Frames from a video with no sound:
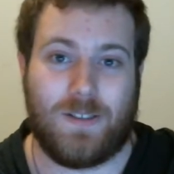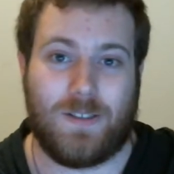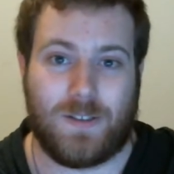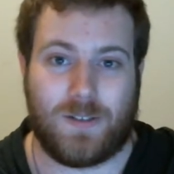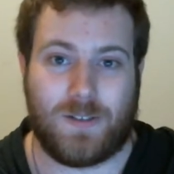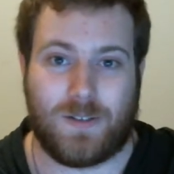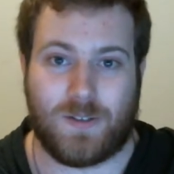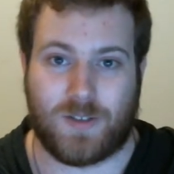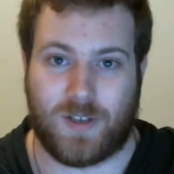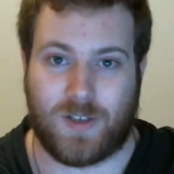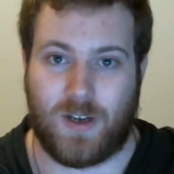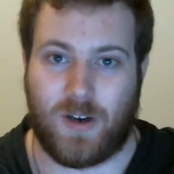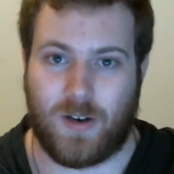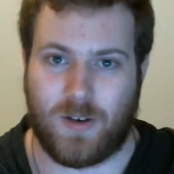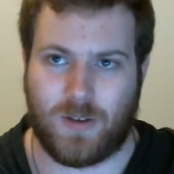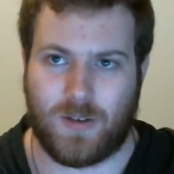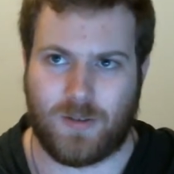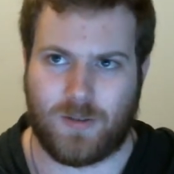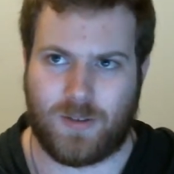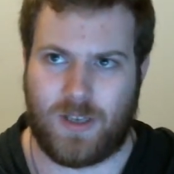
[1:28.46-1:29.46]
So
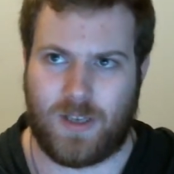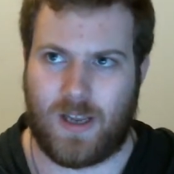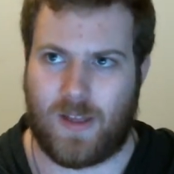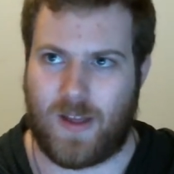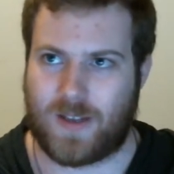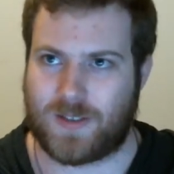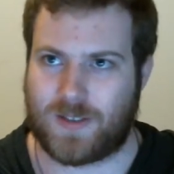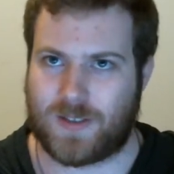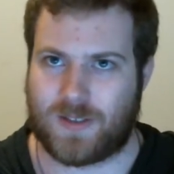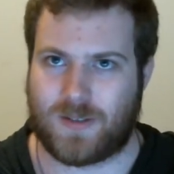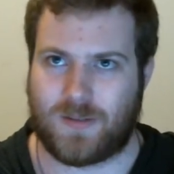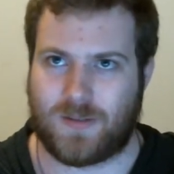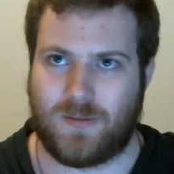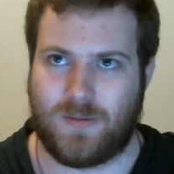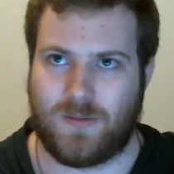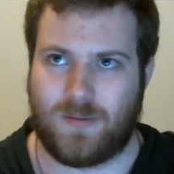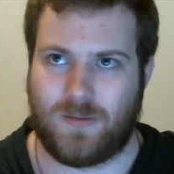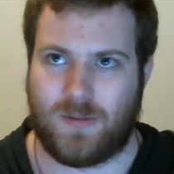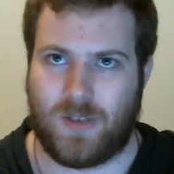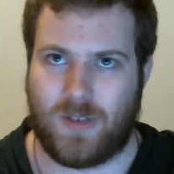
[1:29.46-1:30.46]
yeah, that's
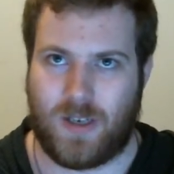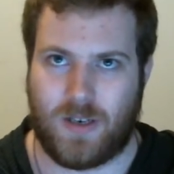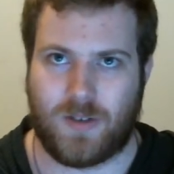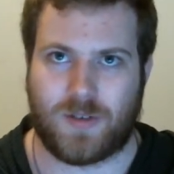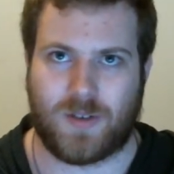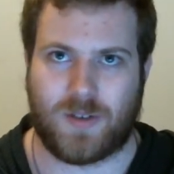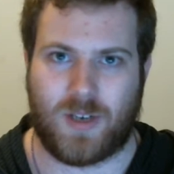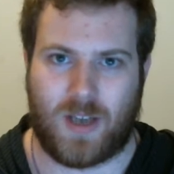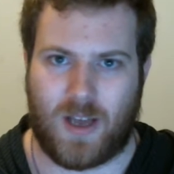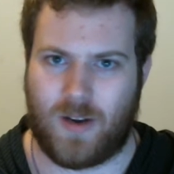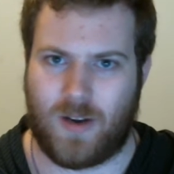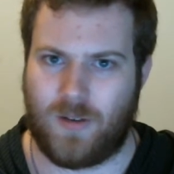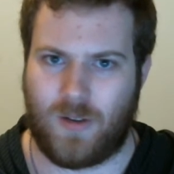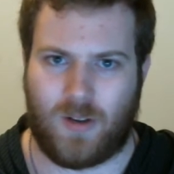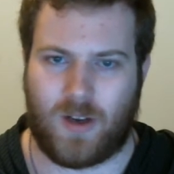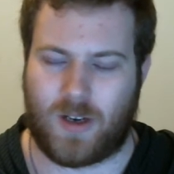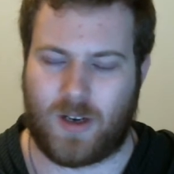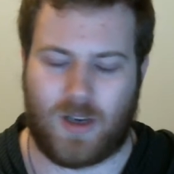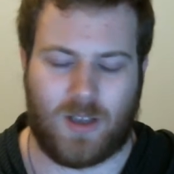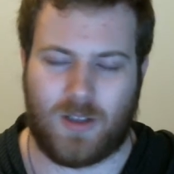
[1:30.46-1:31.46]
an interesting, and
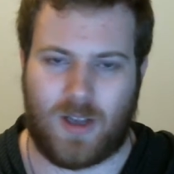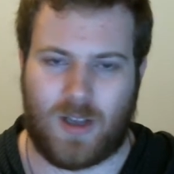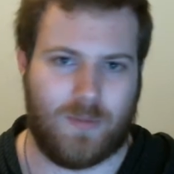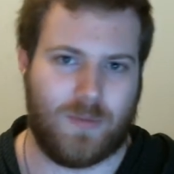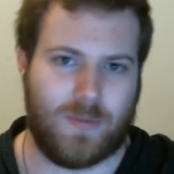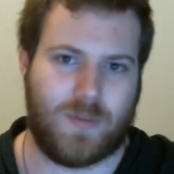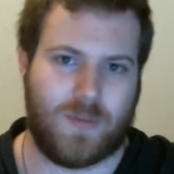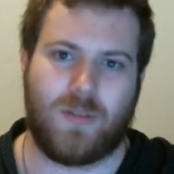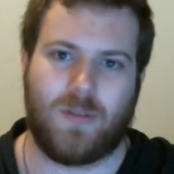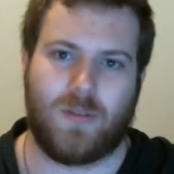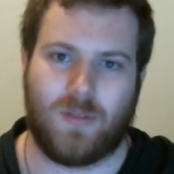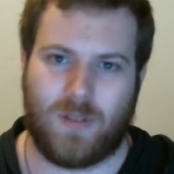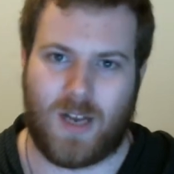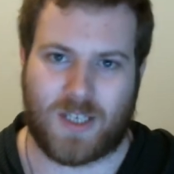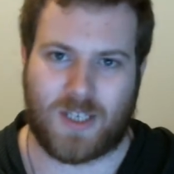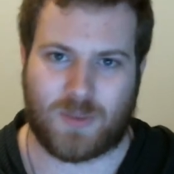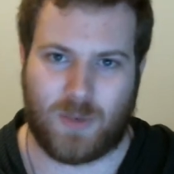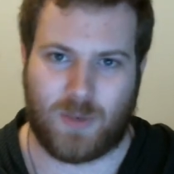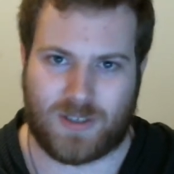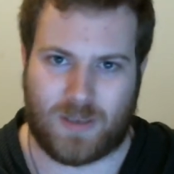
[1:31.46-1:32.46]
like I loved
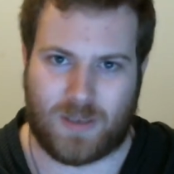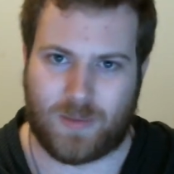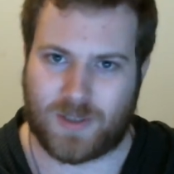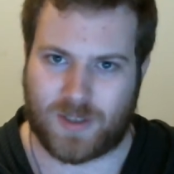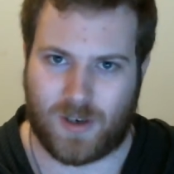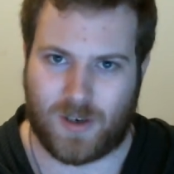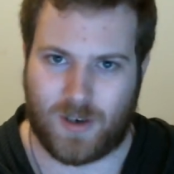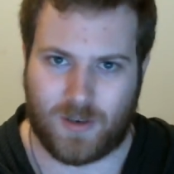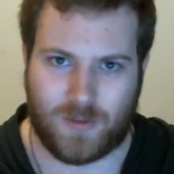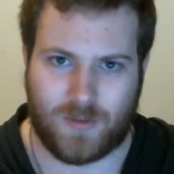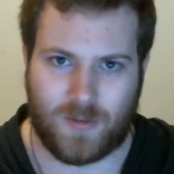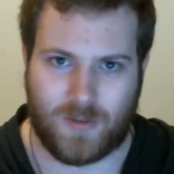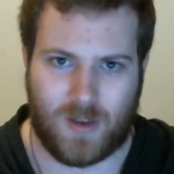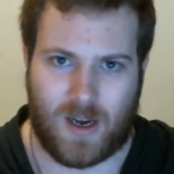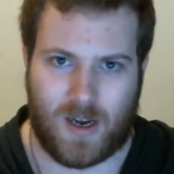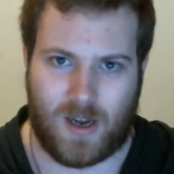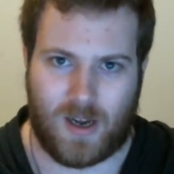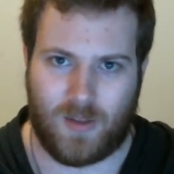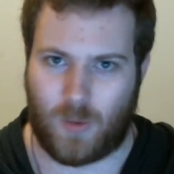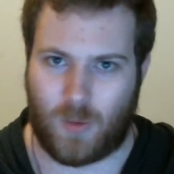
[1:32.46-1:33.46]
last week's episode,
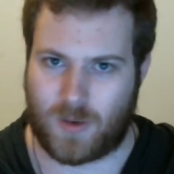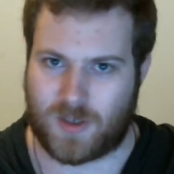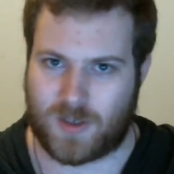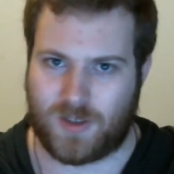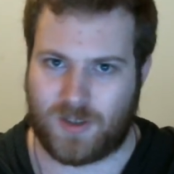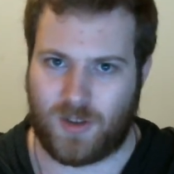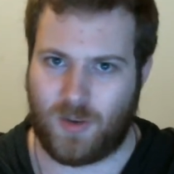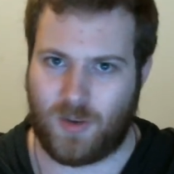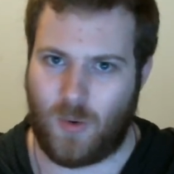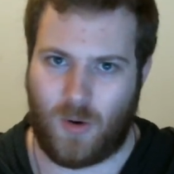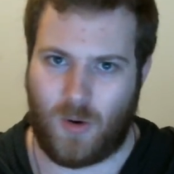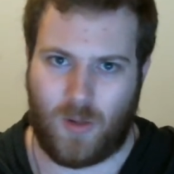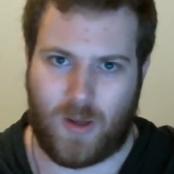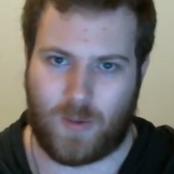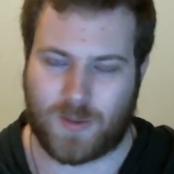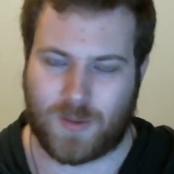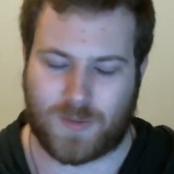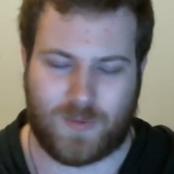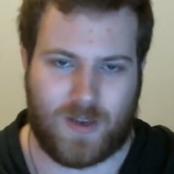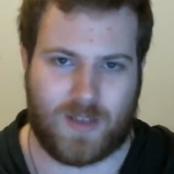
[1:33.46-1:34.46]
the Watchers on the Wall. That
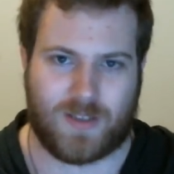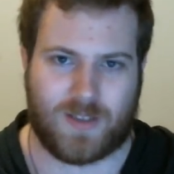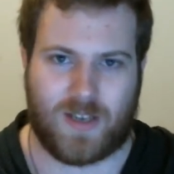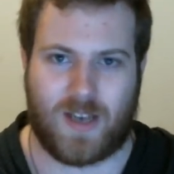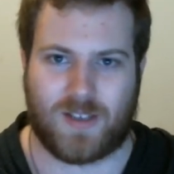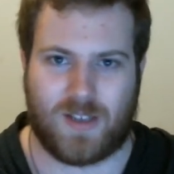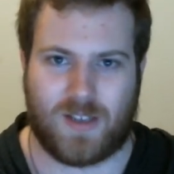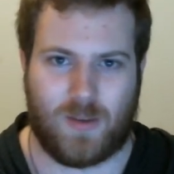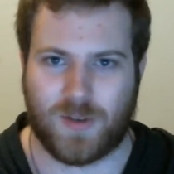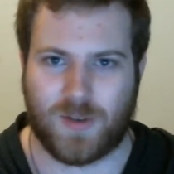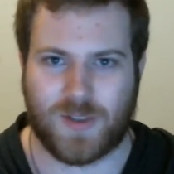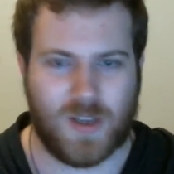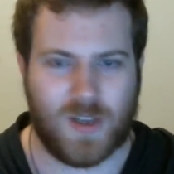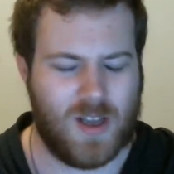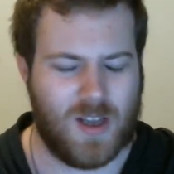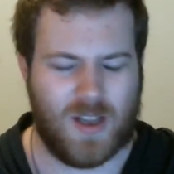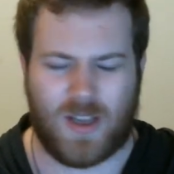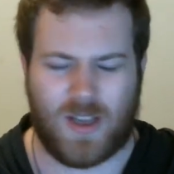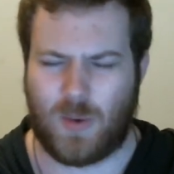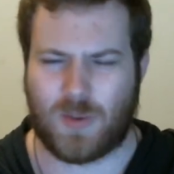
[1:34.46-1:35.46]
was fantastic. It
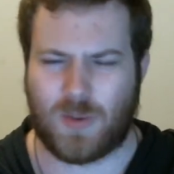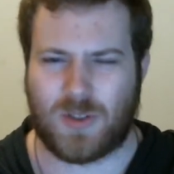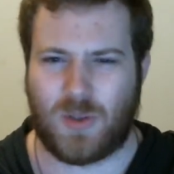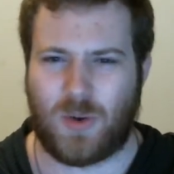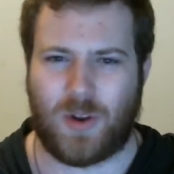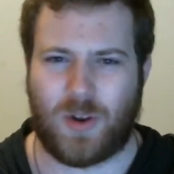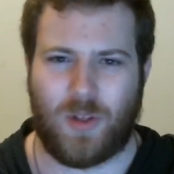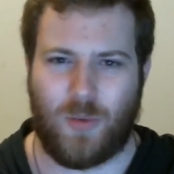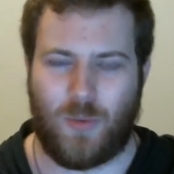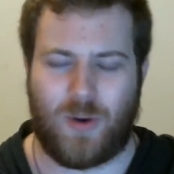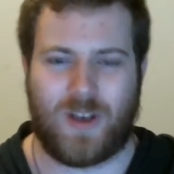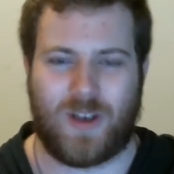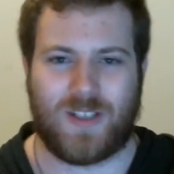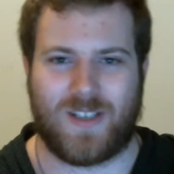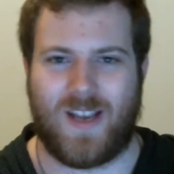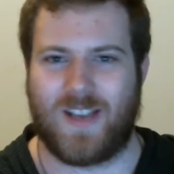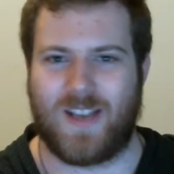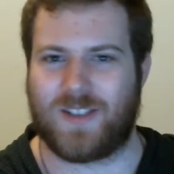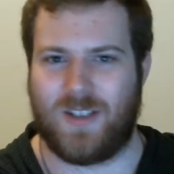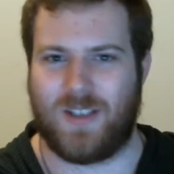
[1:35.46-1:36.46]
was Lord of the
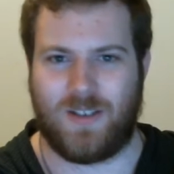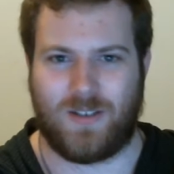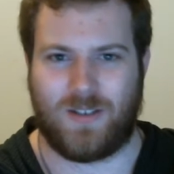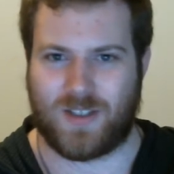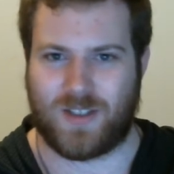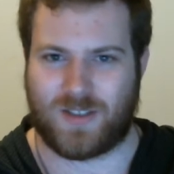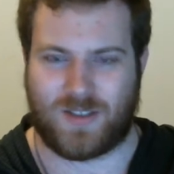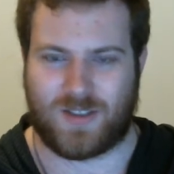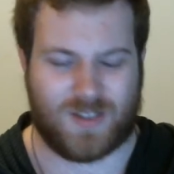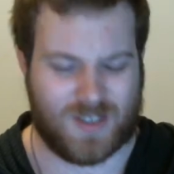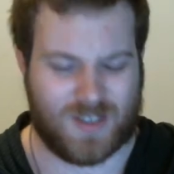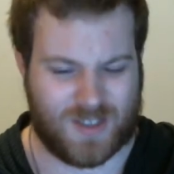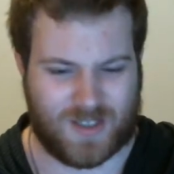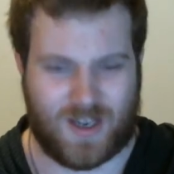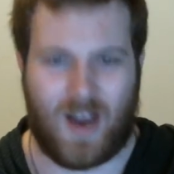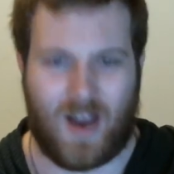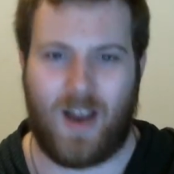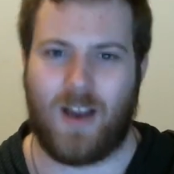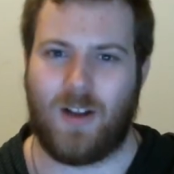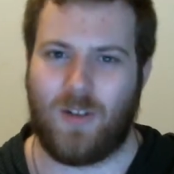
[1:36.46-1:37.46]
Rings-esque in just
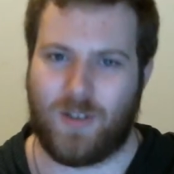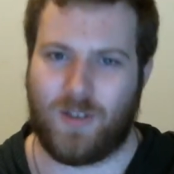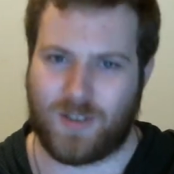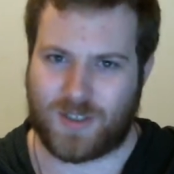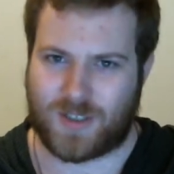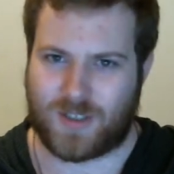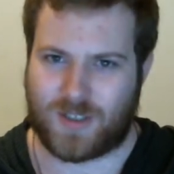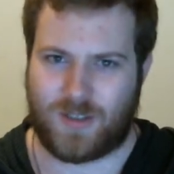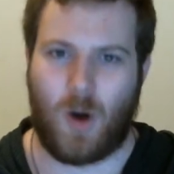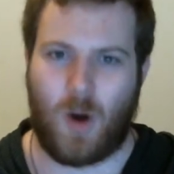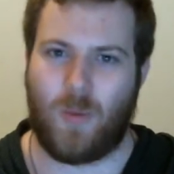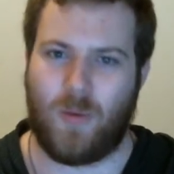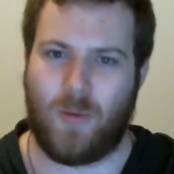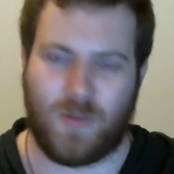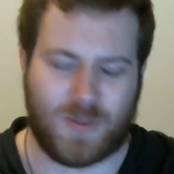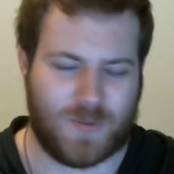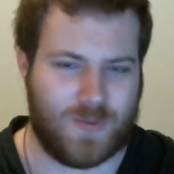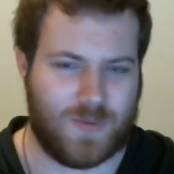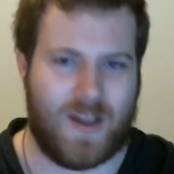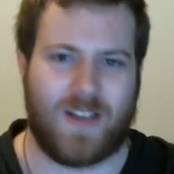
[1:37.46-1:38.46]
scale and scope. It
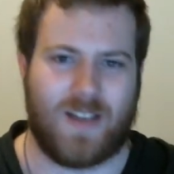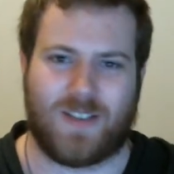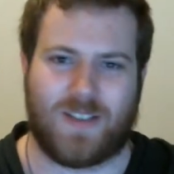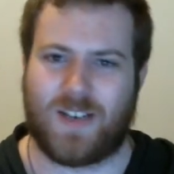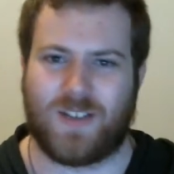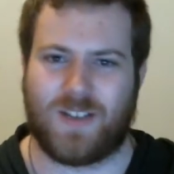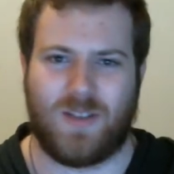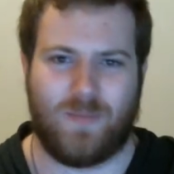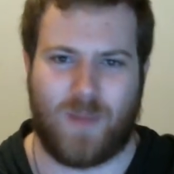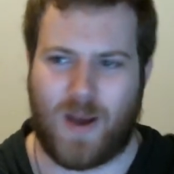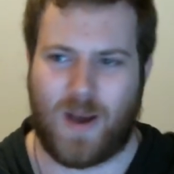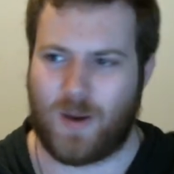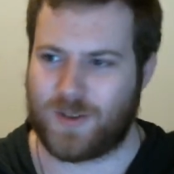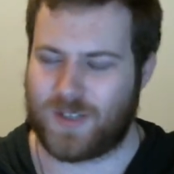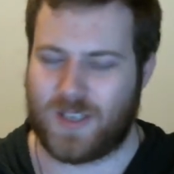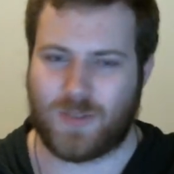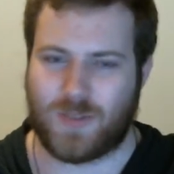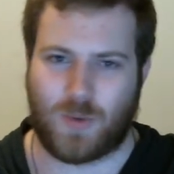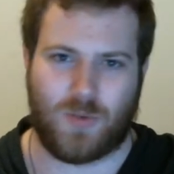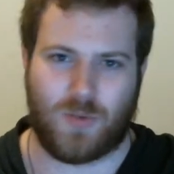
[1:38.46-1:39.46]
was fantastic. The battle
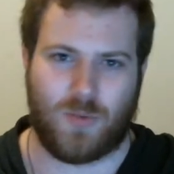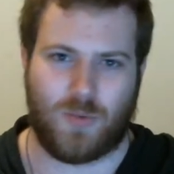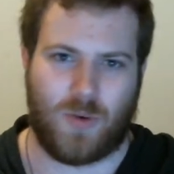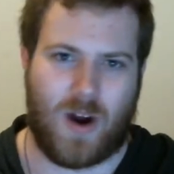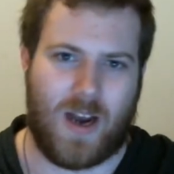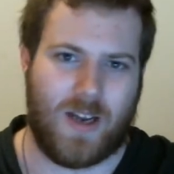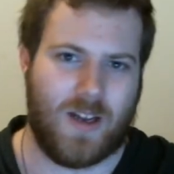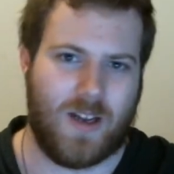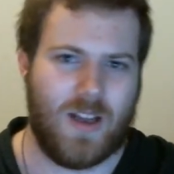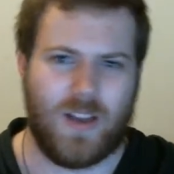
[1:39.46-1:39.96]
scenes were great.